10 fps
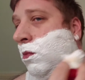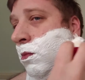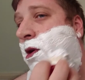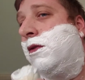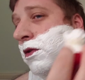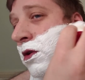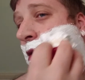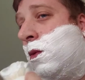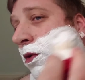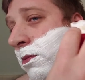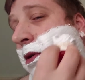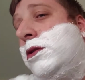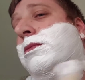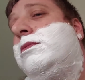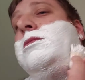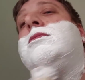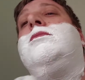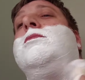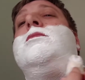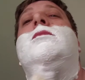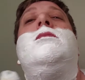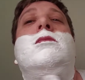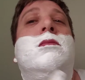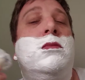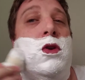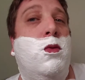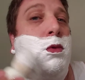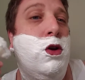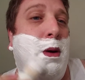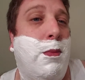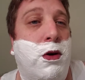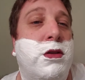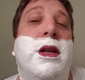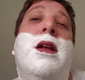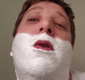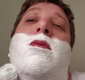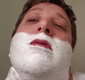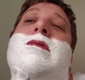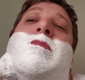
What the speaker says: But if you don't want to bloom, don't bloom. I personally don't.